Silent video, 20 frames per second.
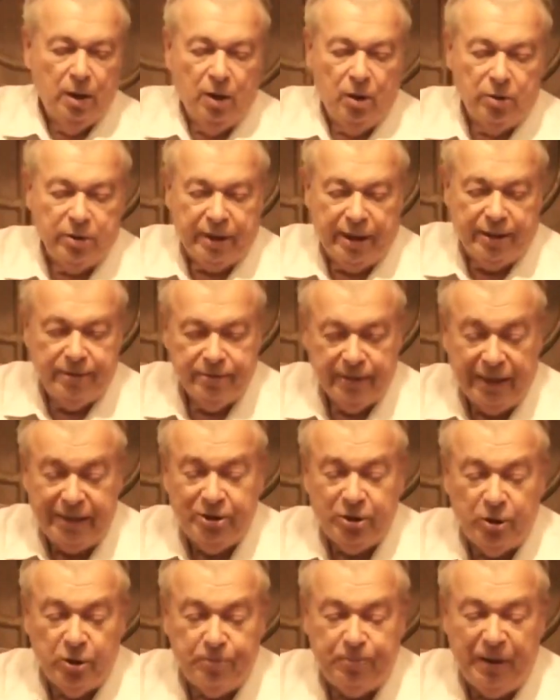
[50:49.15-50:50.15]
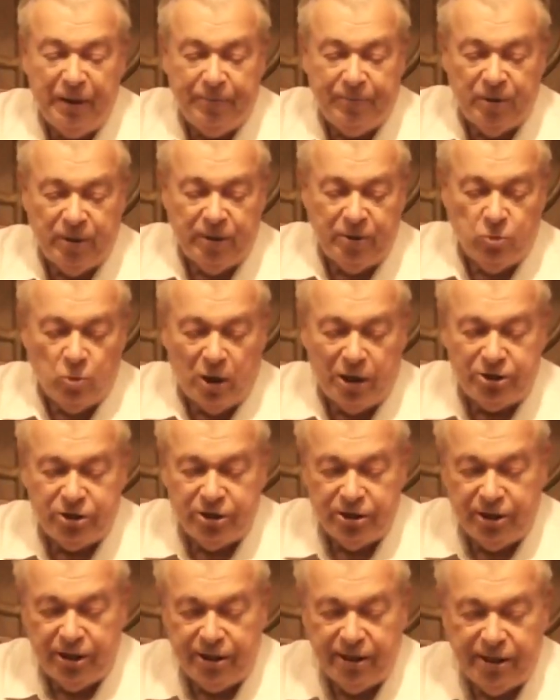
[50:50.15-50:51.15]
Okay. And the good people in
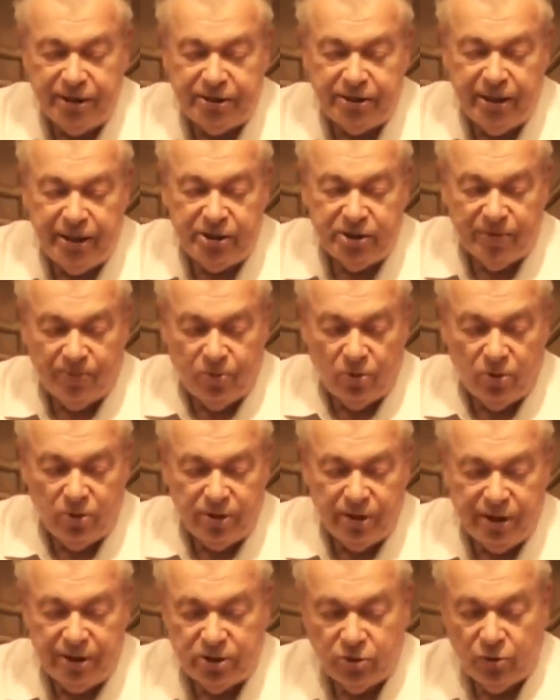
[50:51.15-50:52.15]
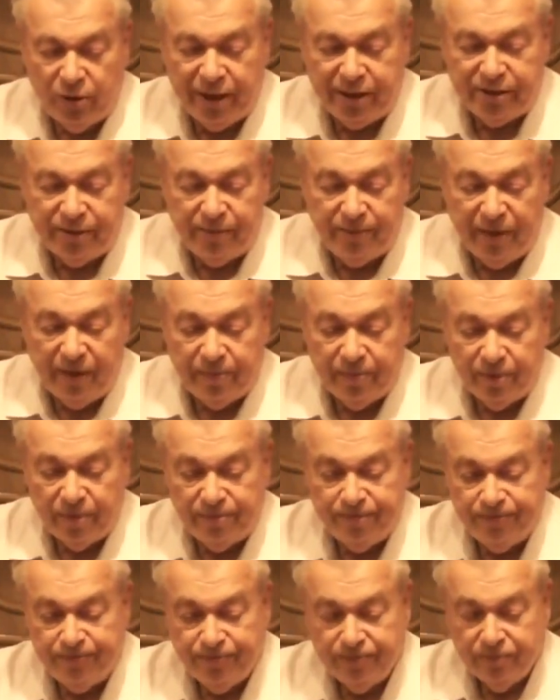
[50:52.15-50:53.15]
Washington, D.C. support these crazy people.
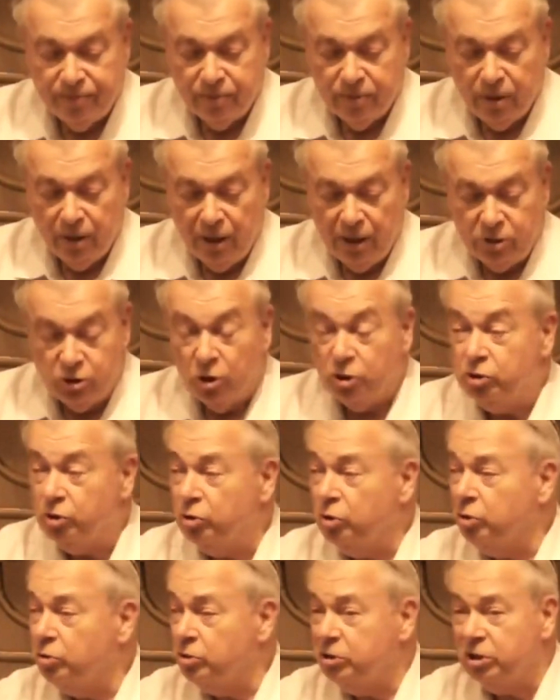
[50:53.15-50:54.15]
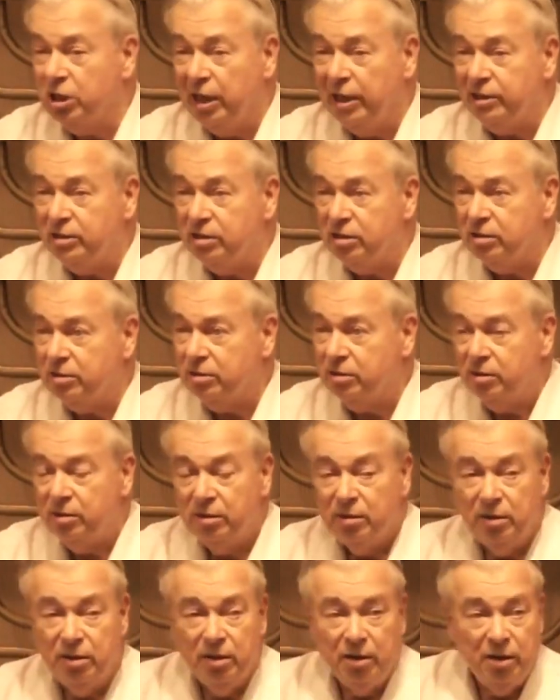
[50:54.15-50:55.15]
It's also known as ISIS.
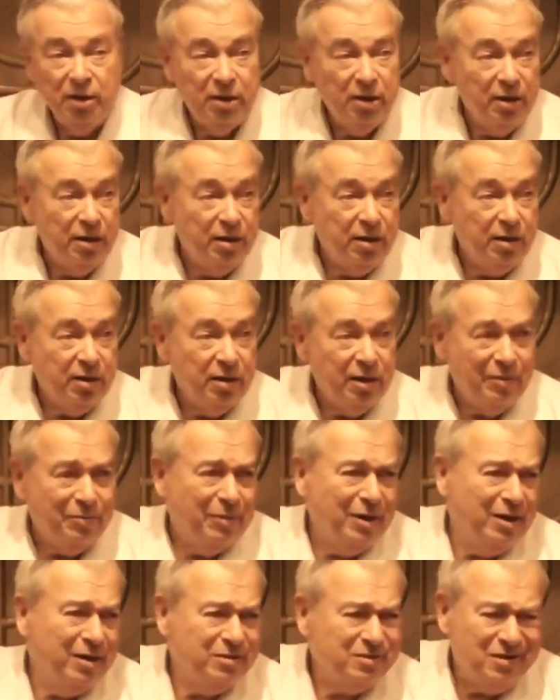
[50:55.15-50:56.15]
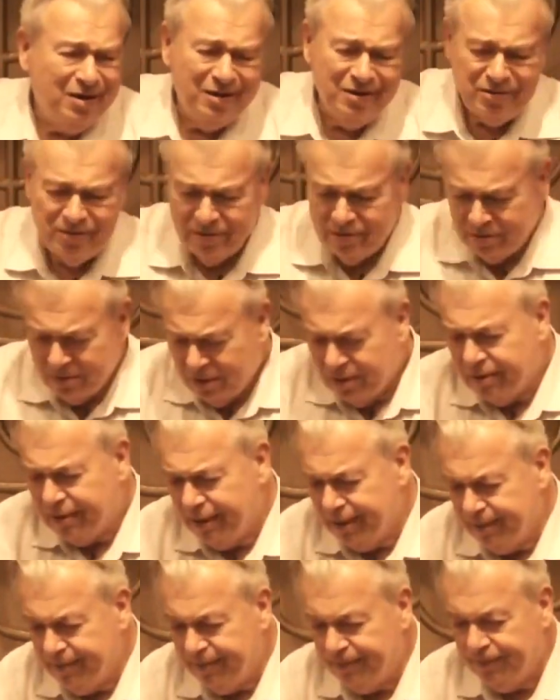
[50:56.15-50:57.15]
Hamas, ISIS.
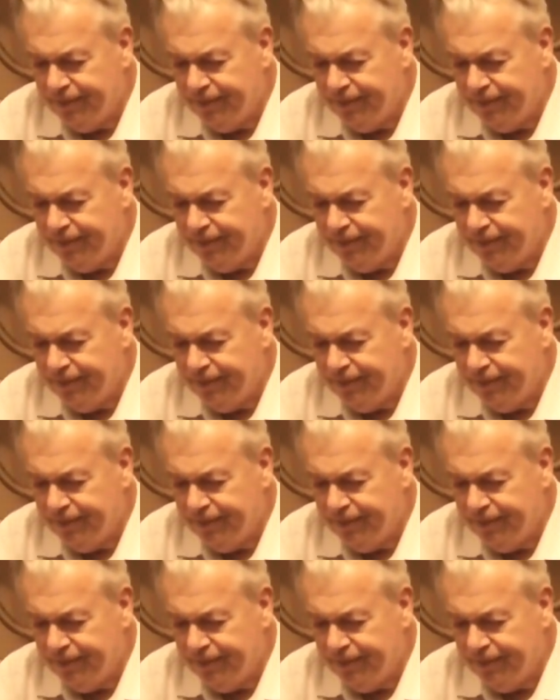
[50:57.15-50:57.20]
Okay.